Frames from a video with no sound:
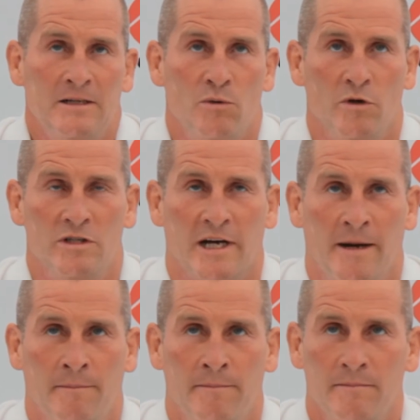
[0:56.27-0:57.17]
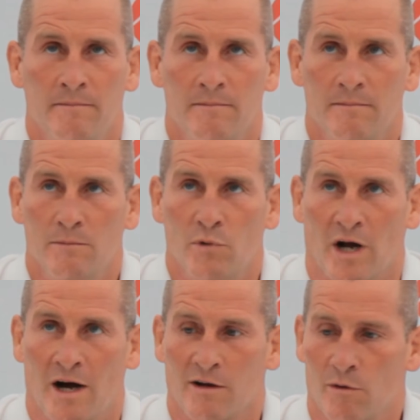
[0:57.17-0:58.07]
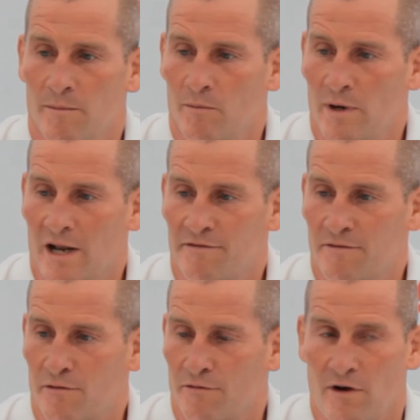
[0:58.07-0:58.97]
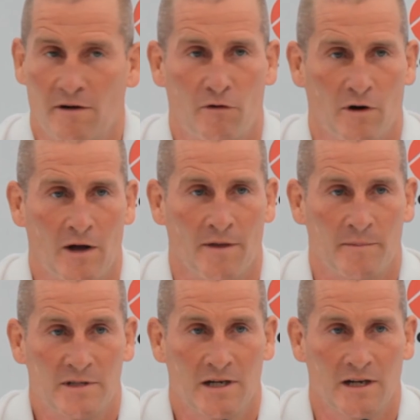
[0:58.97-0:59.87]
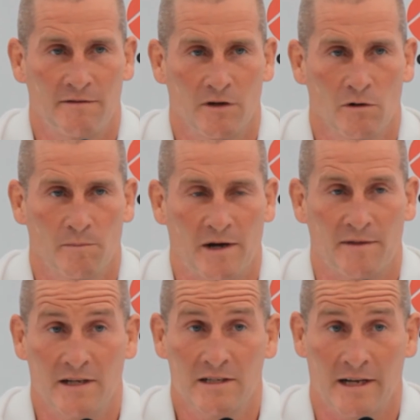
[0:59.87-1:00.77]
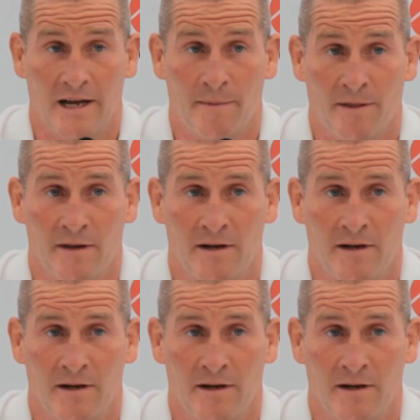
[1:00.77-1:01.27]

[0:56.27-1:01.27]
would argue we left three or four out there, particularly if you go back to the Italy game and